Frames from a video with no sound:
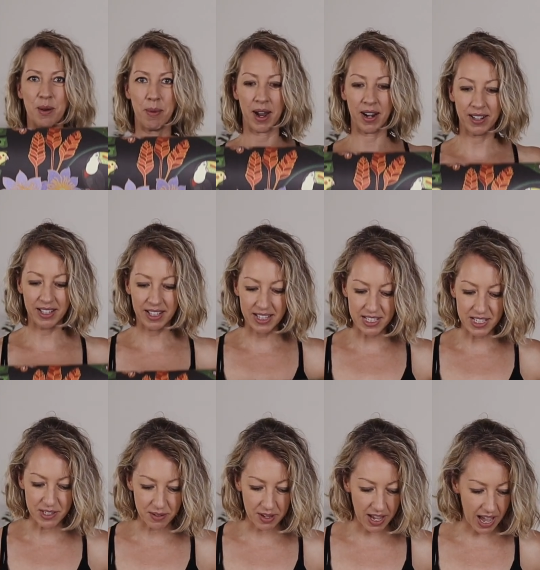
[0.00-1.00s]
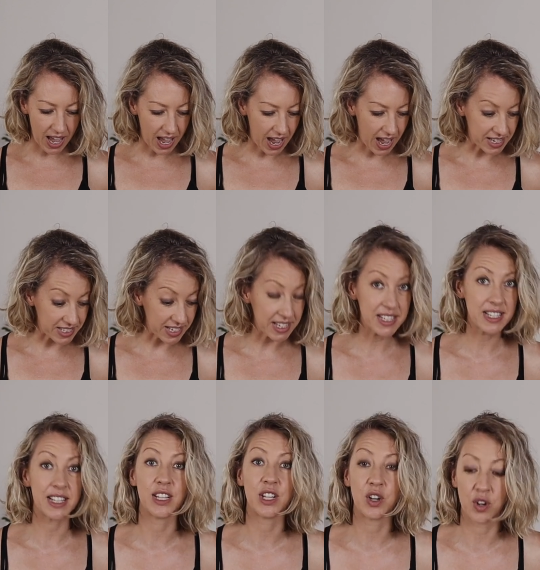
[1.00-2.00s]
apparently this has
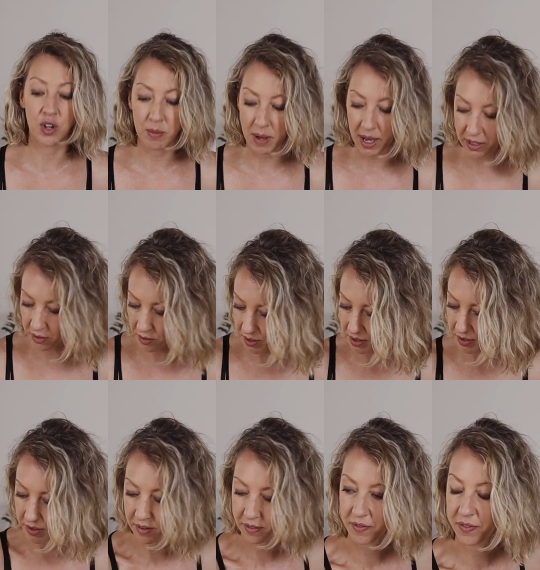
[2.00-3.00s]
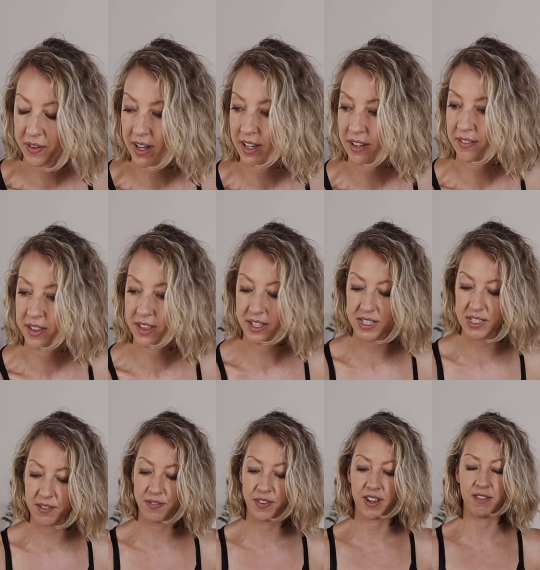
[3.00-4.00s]
excellent grip. I got the
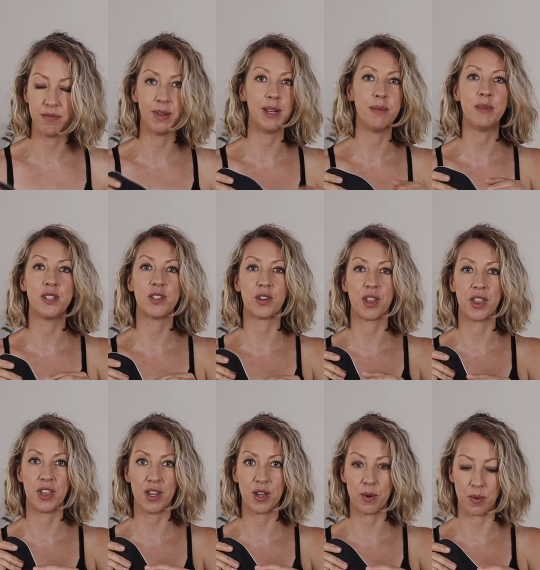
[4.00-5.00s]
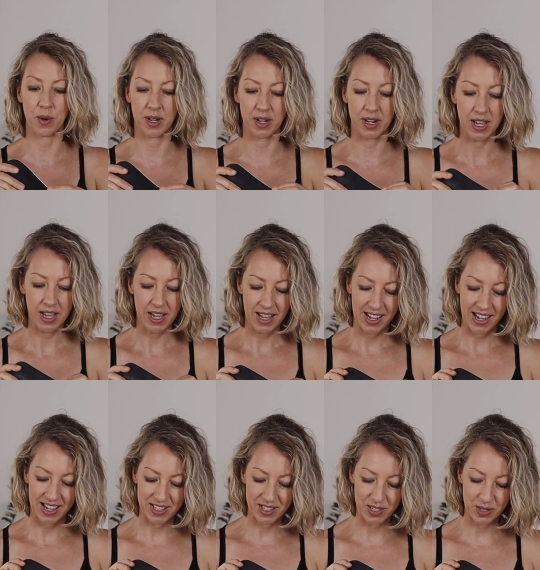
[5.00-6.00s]
5mm thick one.
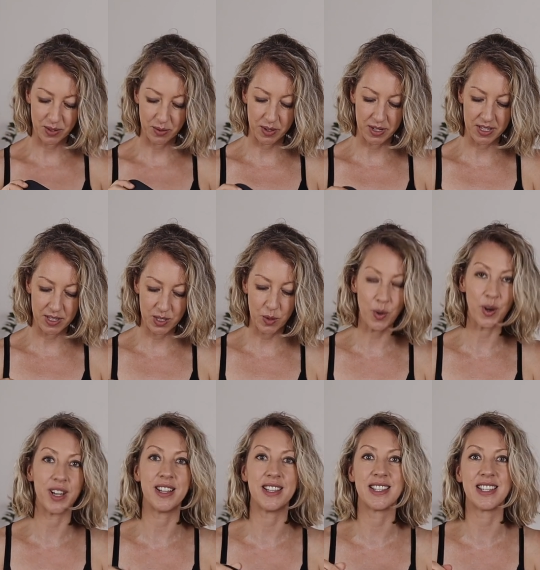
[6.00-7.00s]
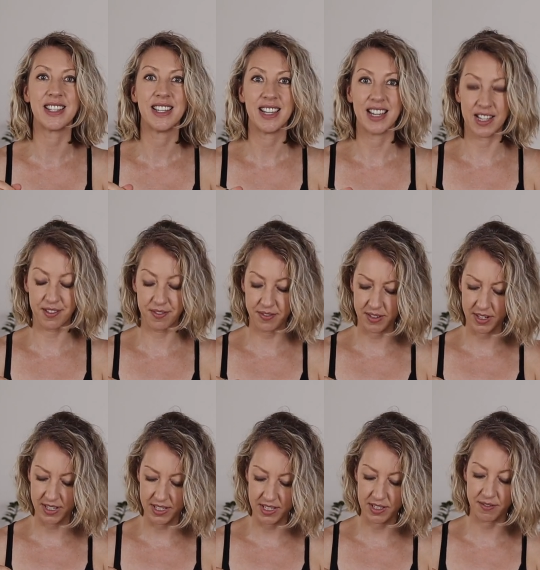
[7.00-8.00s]
And so it is it has
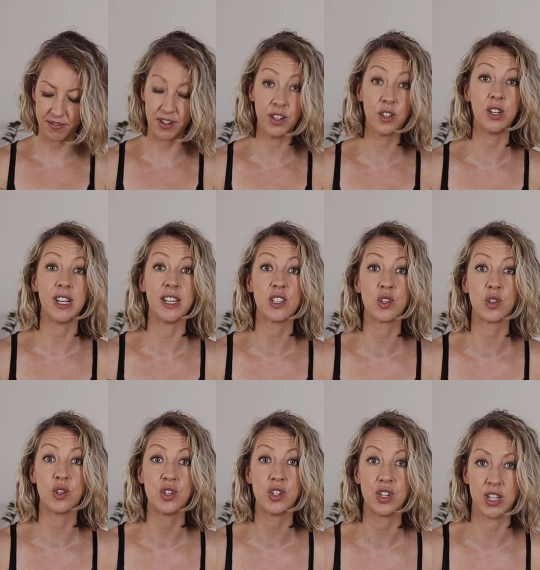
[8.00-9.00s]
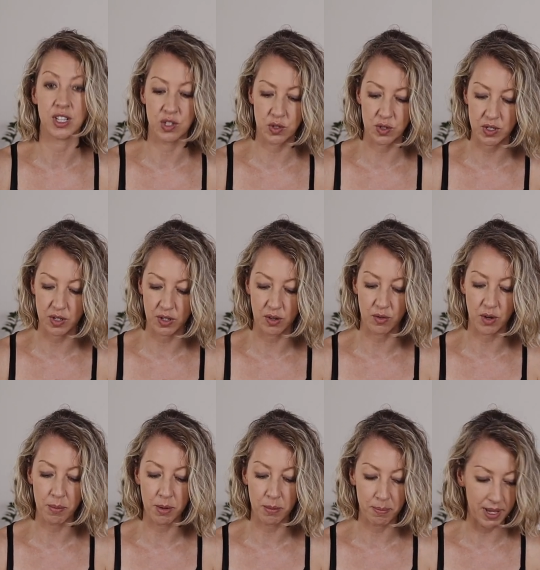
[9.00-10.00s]
nice, very nice cushioning. So it's like a
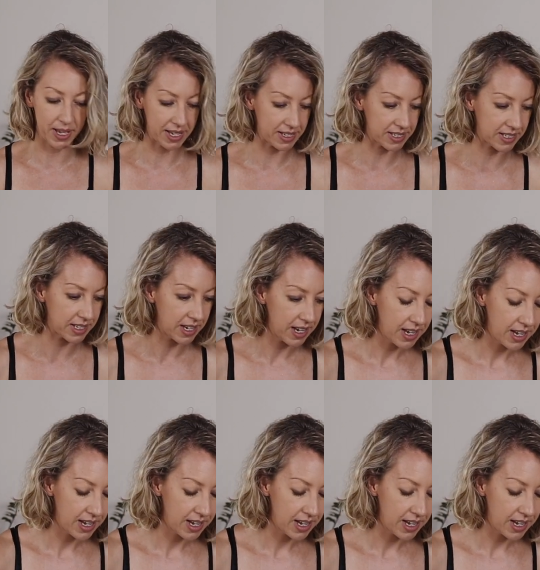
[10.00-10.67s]
rubber base.